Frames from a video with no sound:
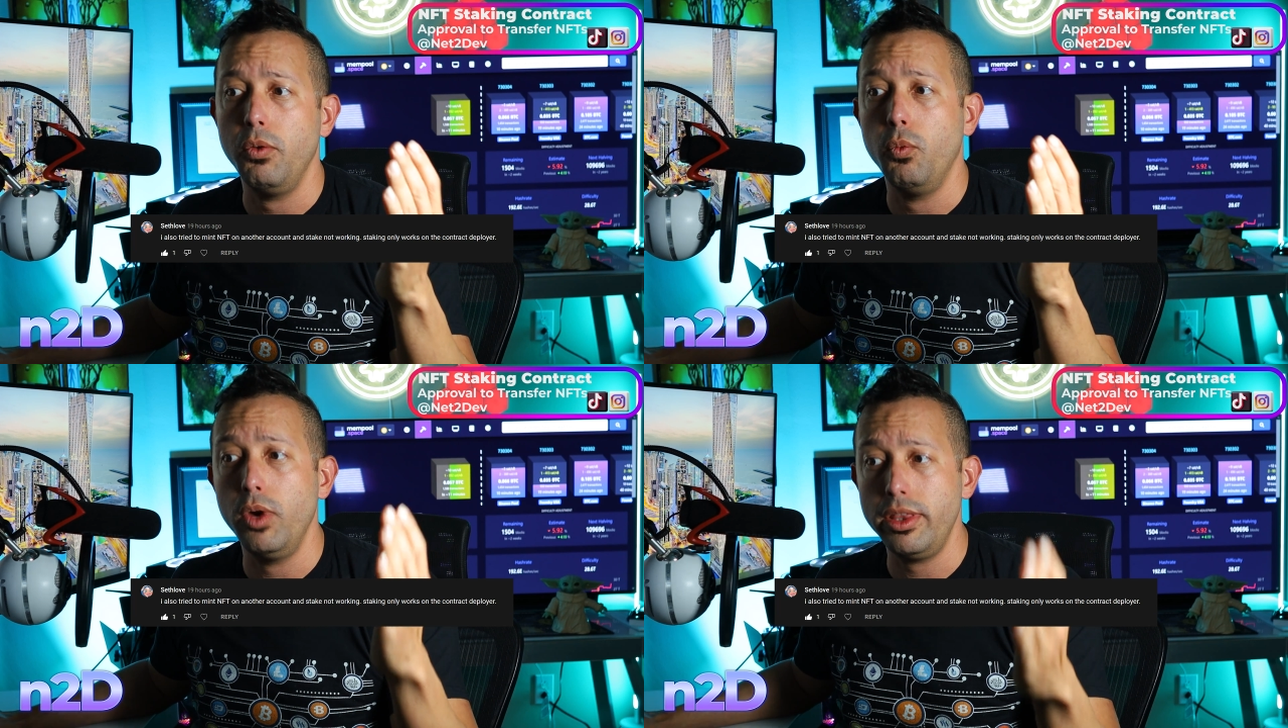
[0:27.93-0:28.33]

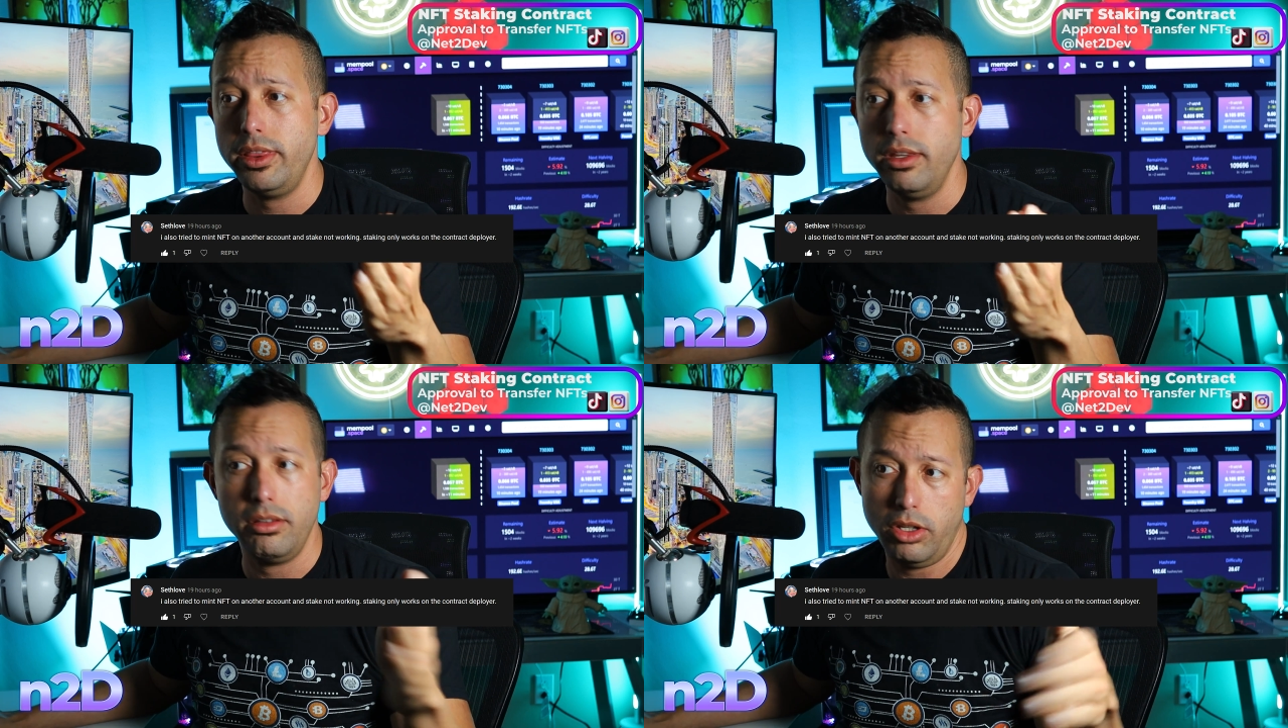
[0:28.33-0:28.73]
with,
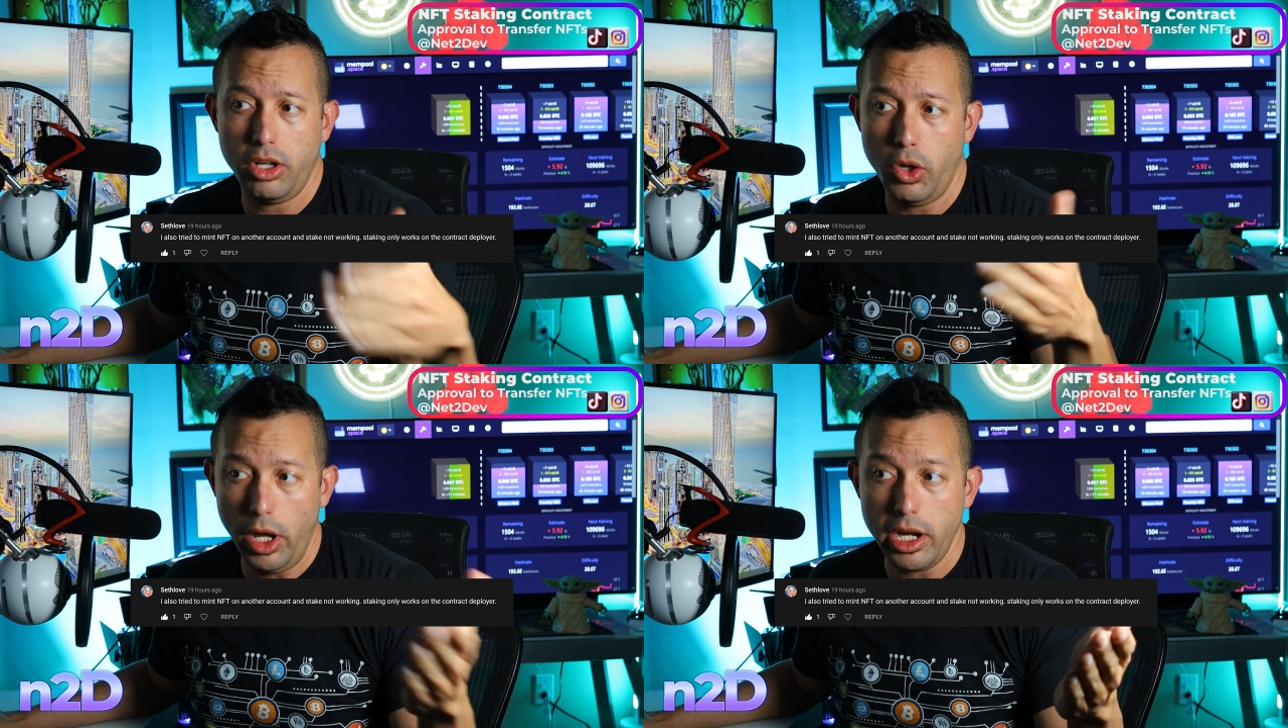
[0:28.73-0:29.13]

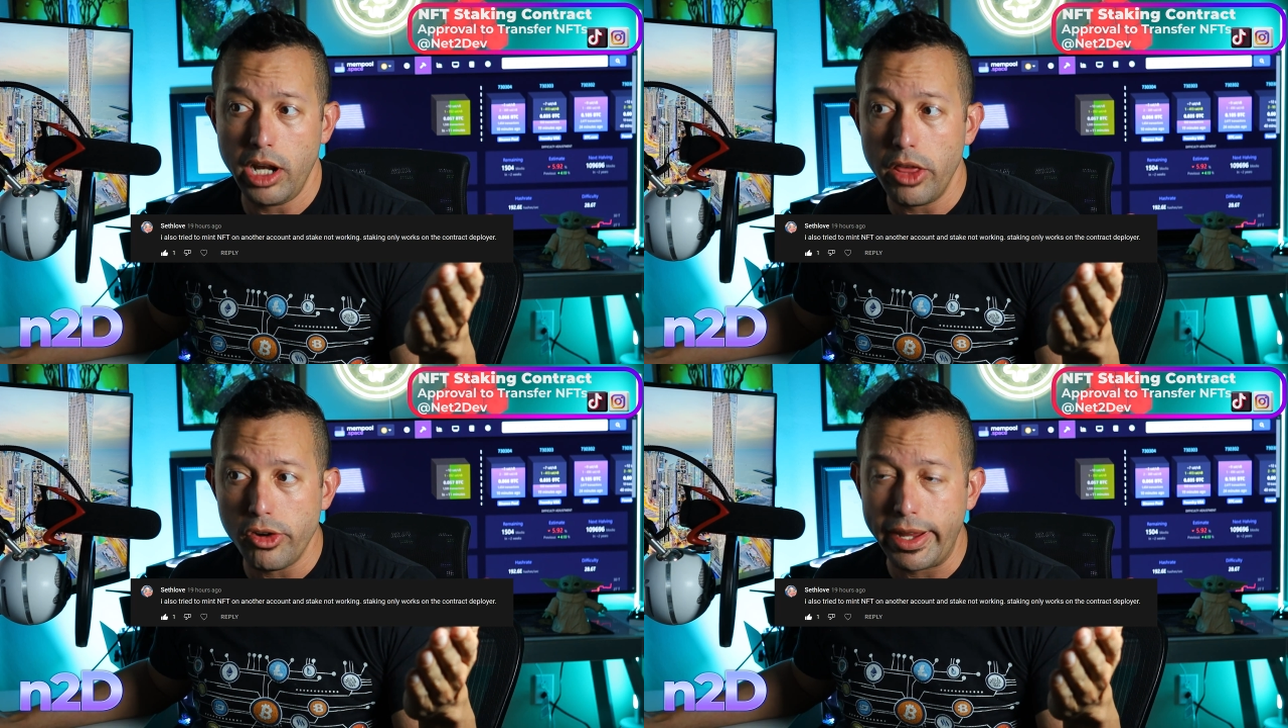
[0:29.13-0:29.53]
you know, on
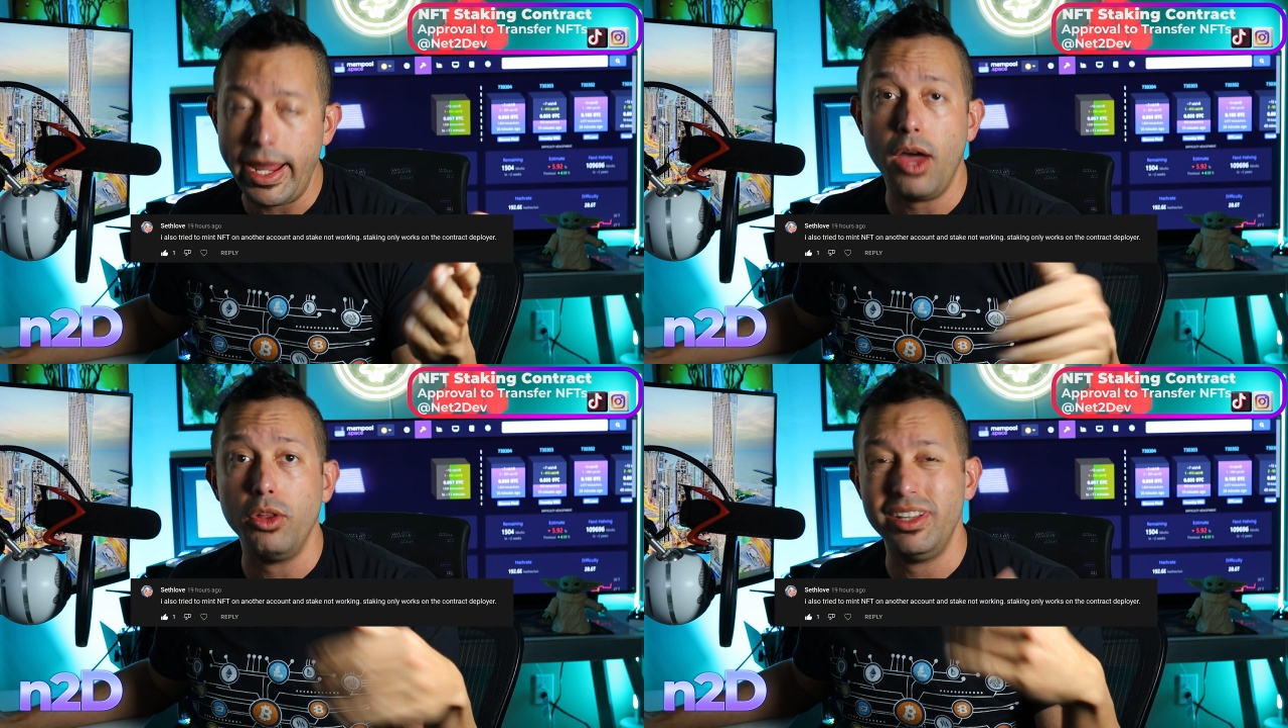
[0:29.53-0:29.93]
another
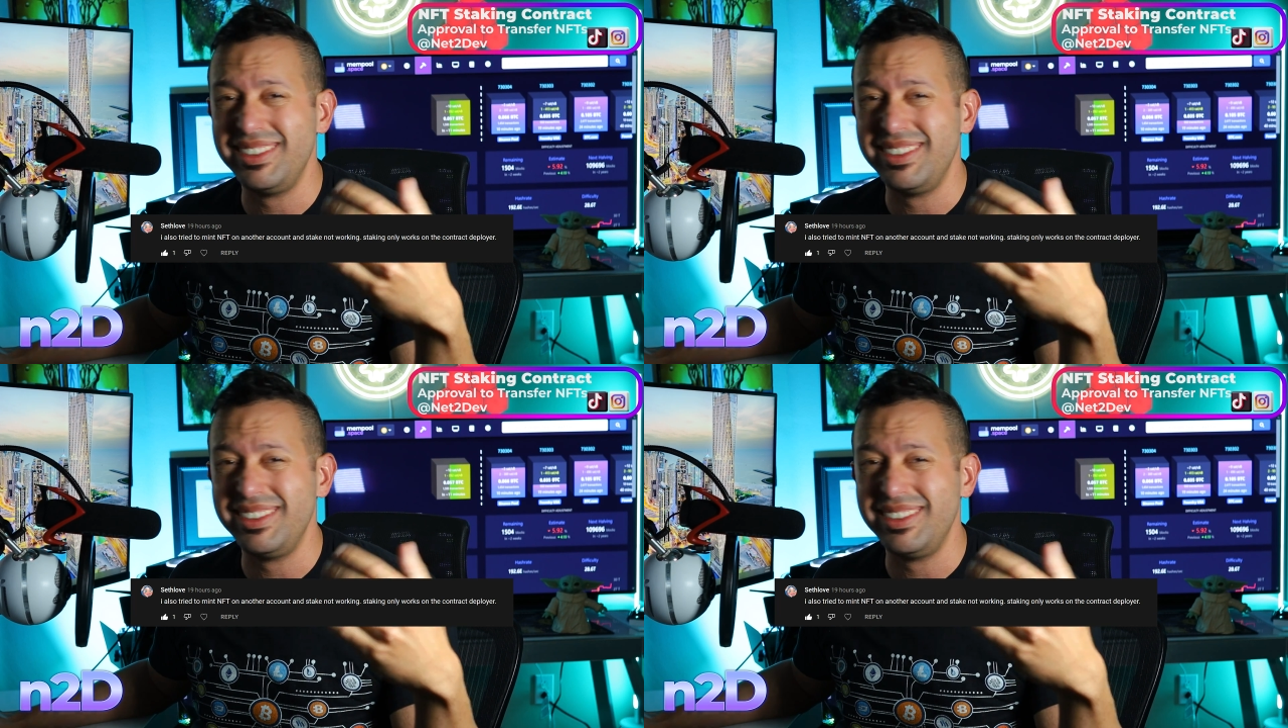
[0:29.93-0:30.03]
account.